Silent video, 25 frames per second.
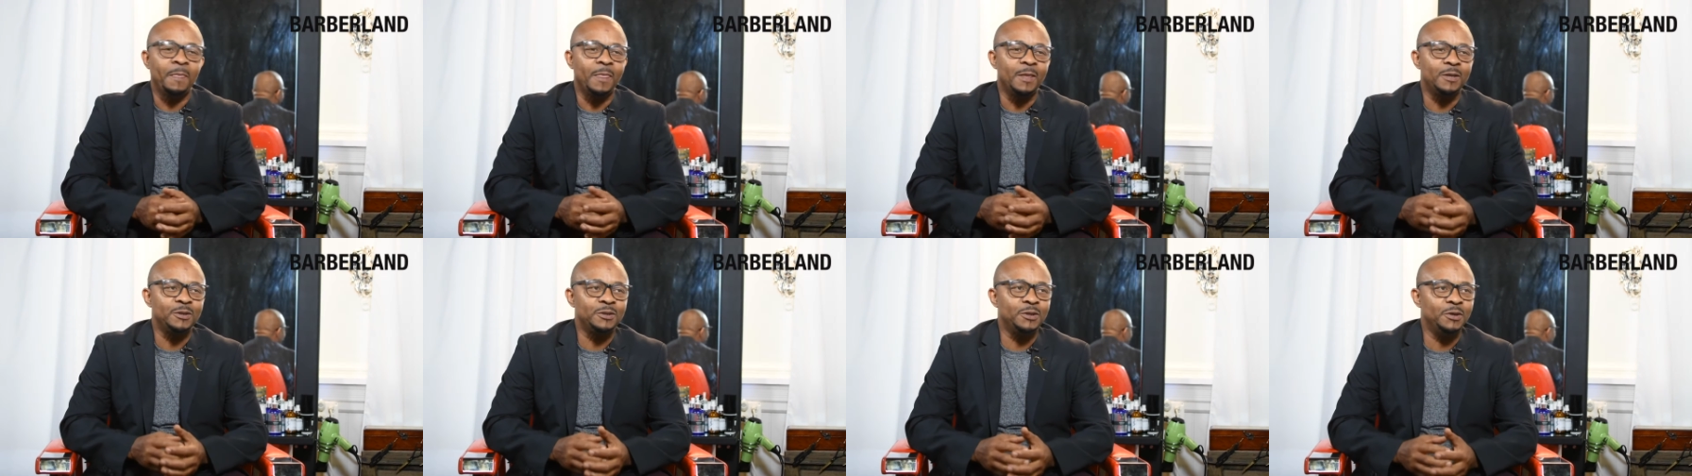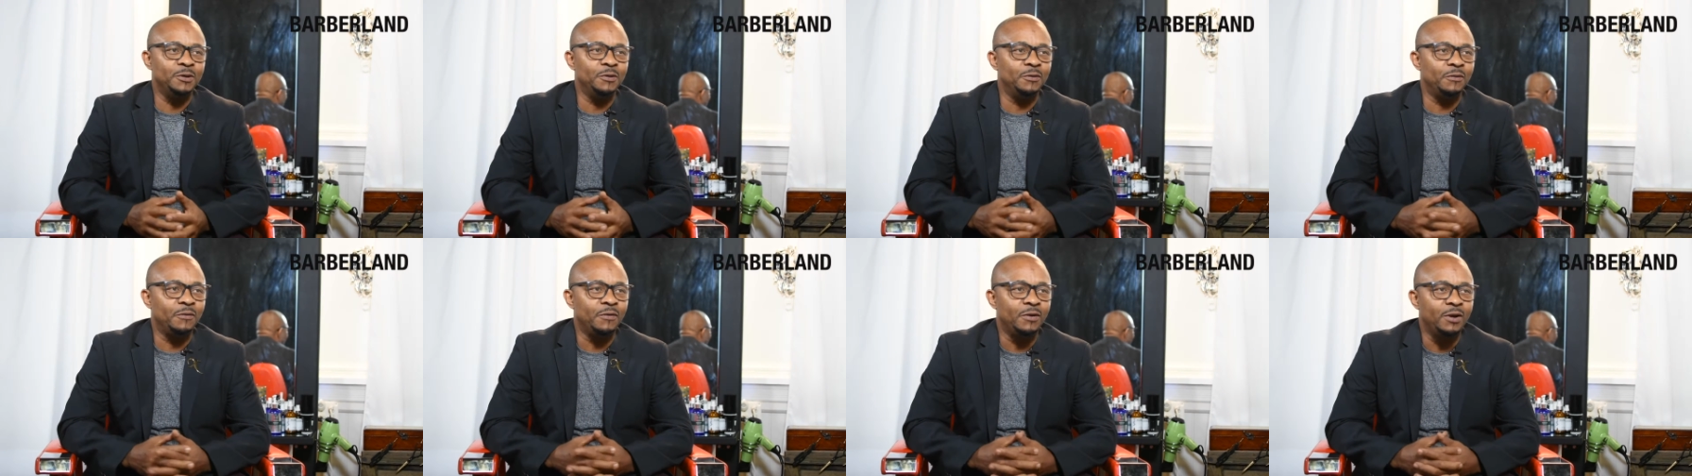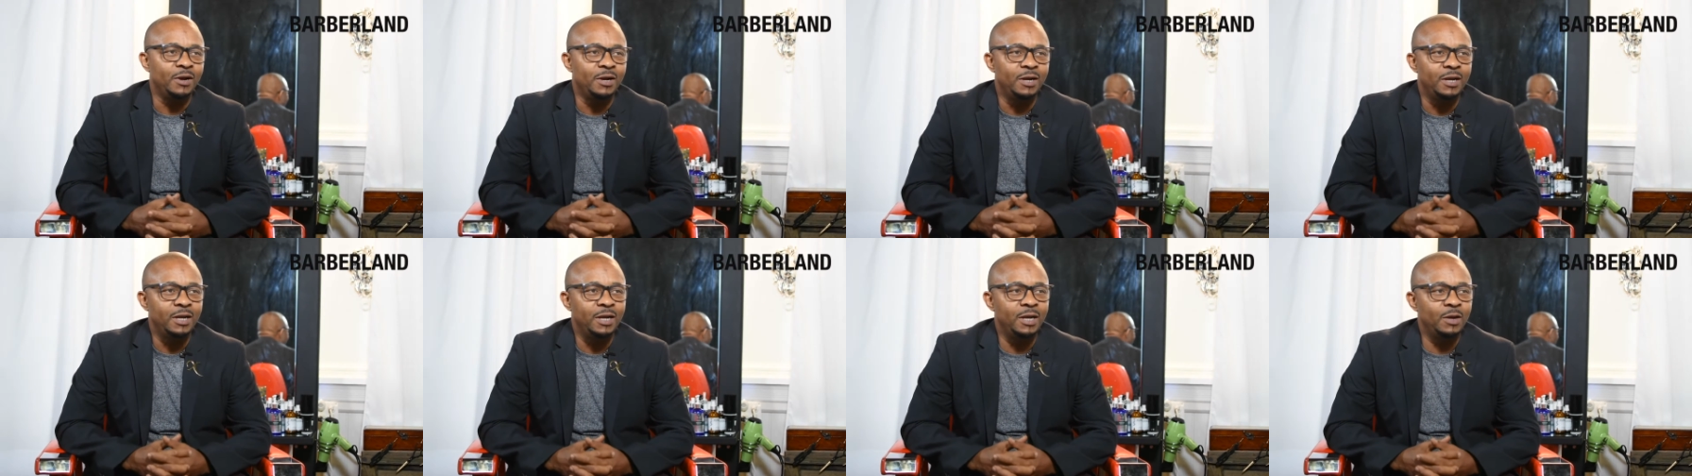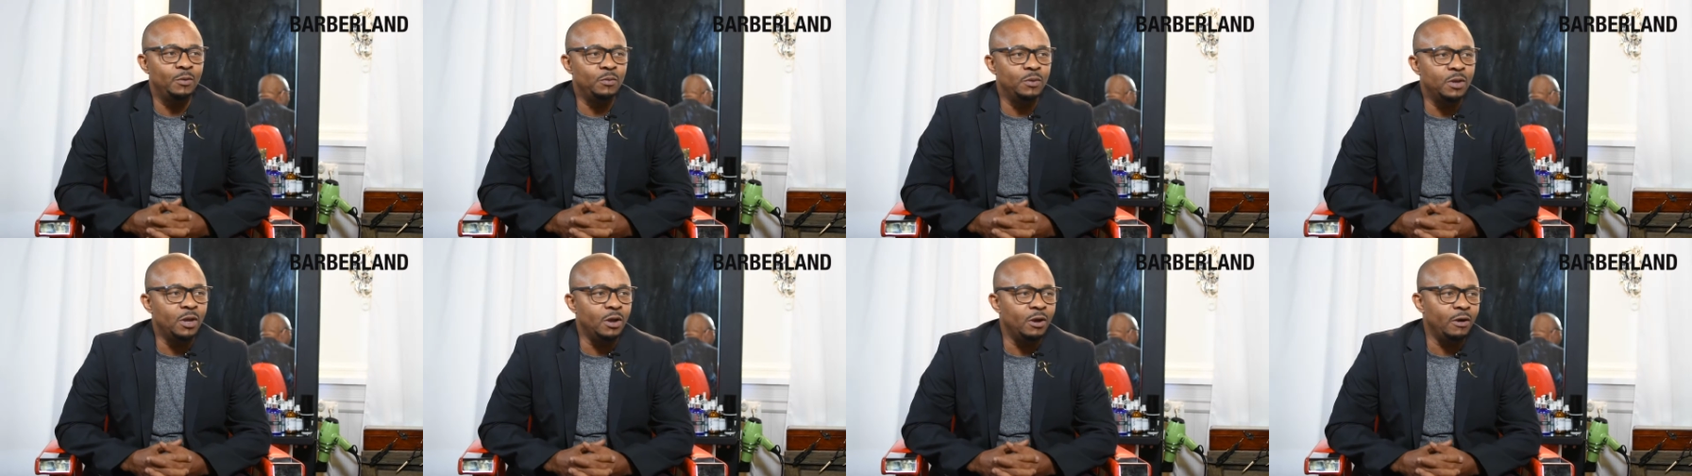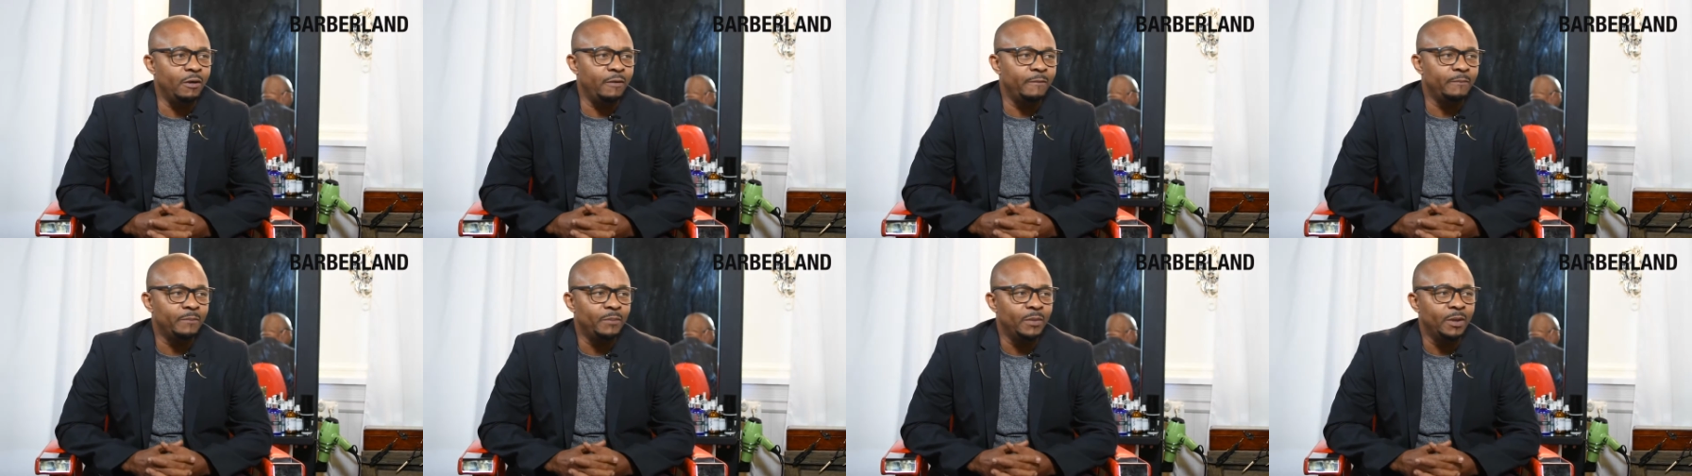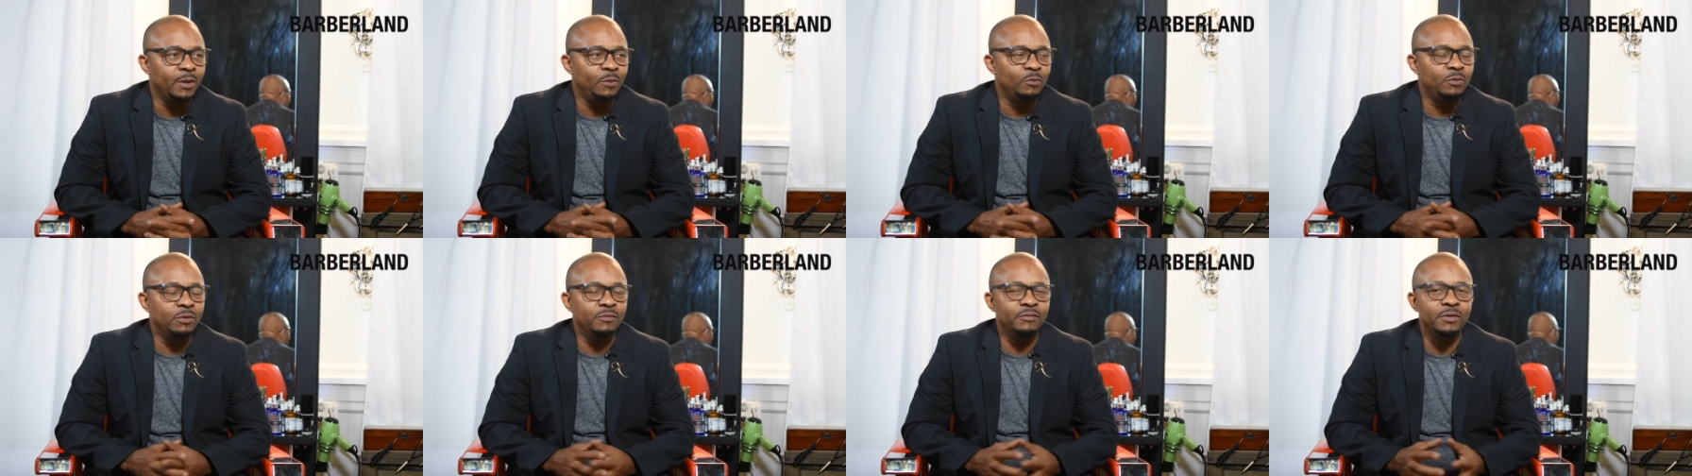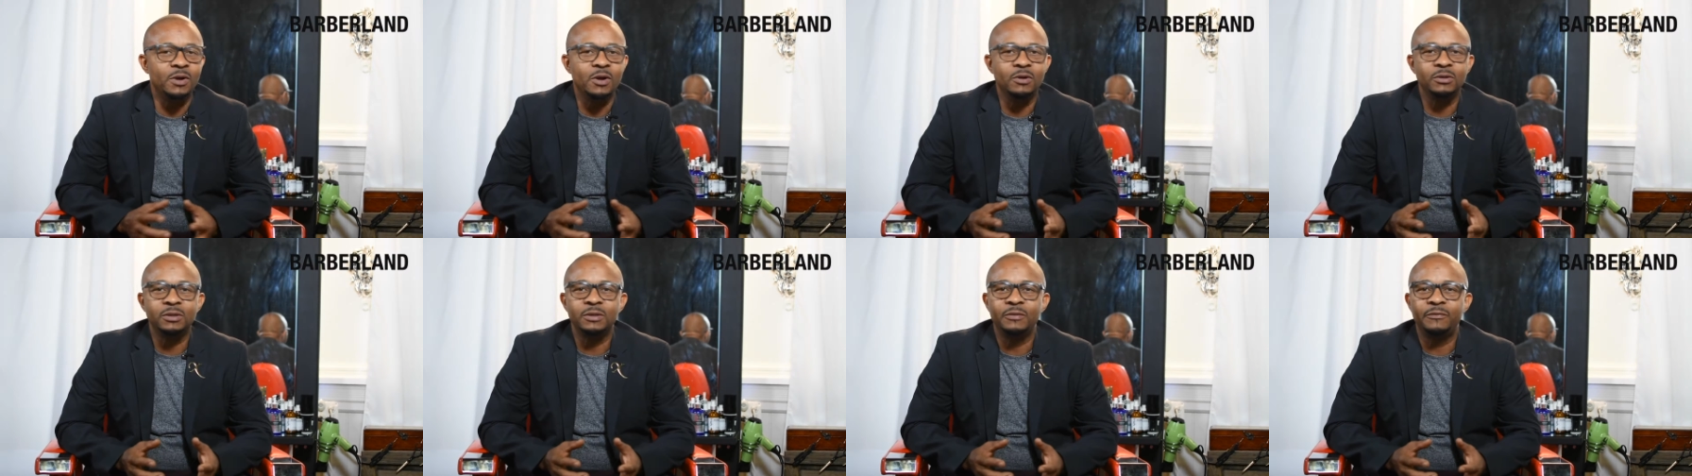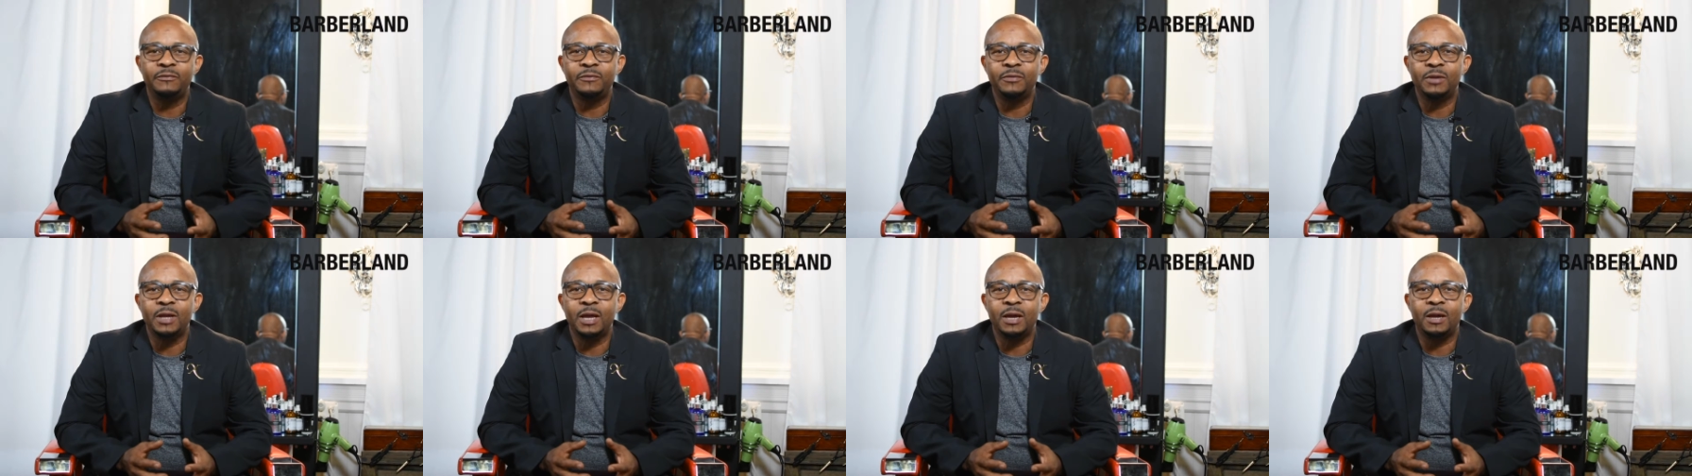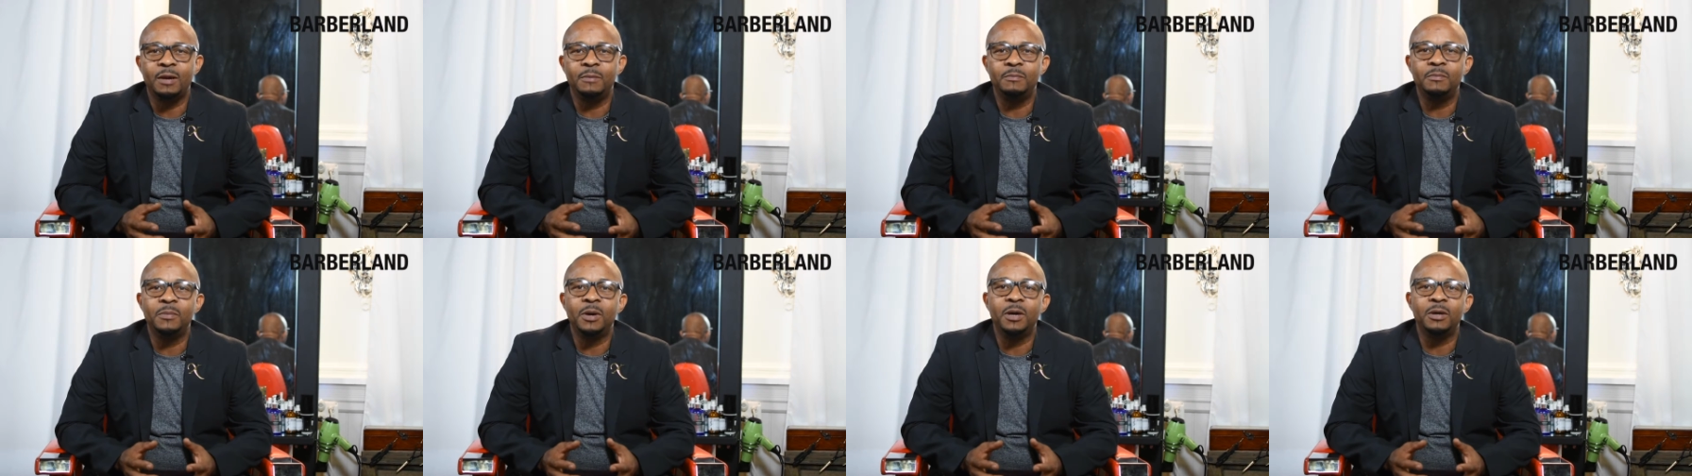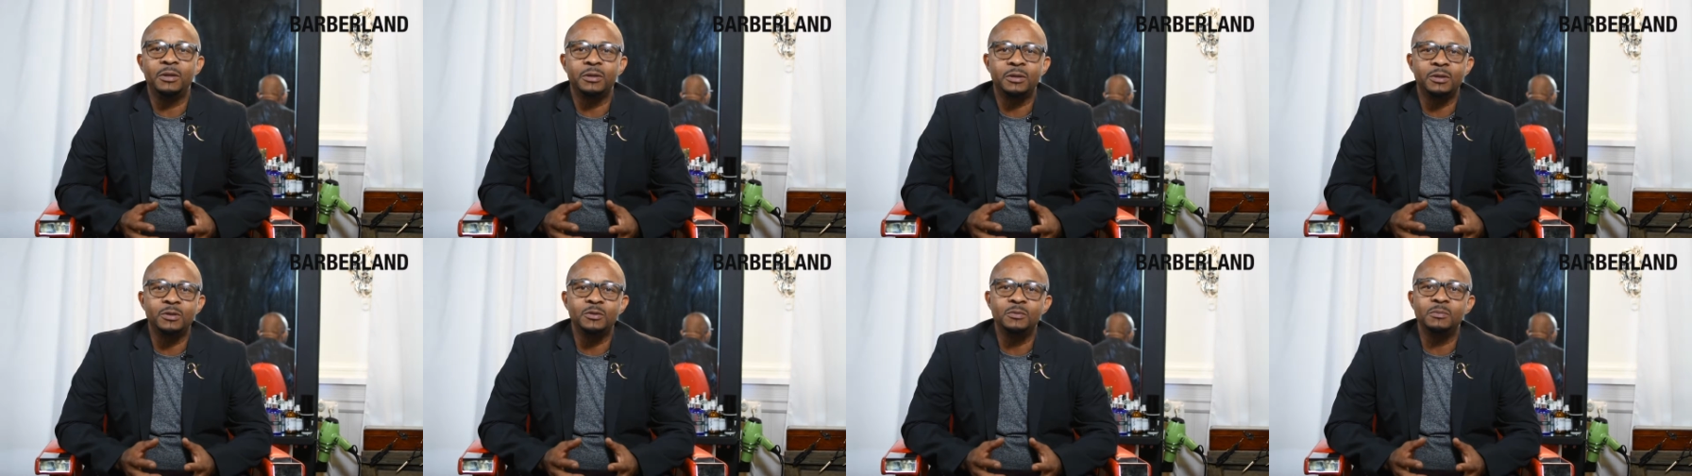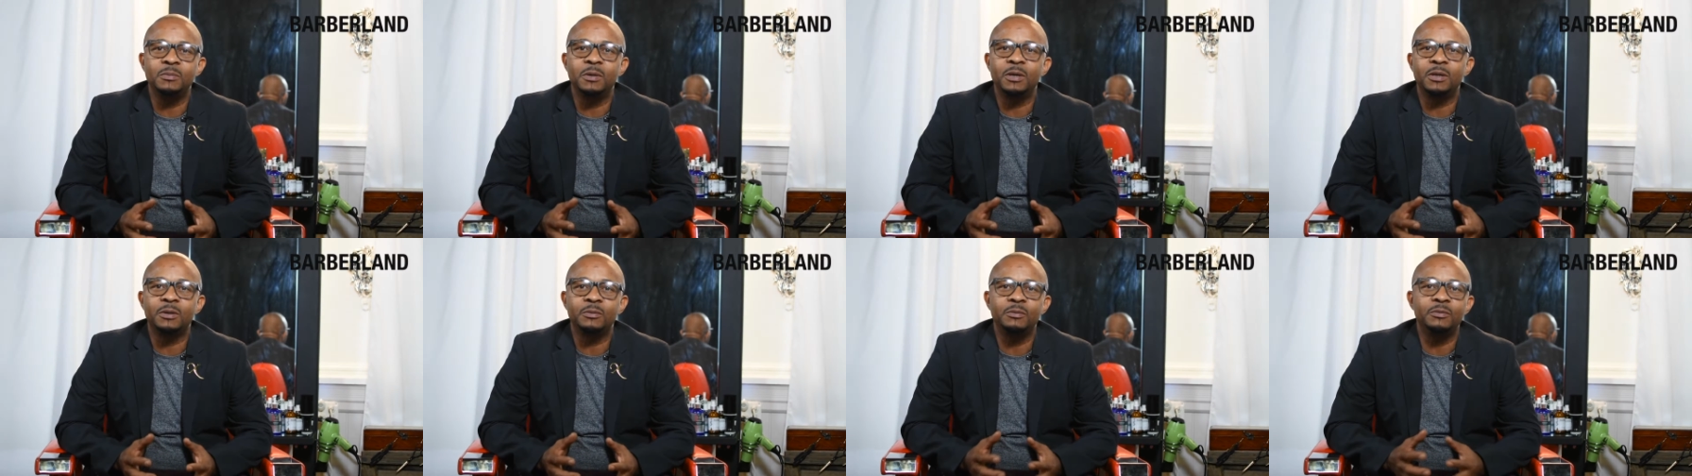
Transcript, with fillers: So here we are. We rehearsing for like a month, two months.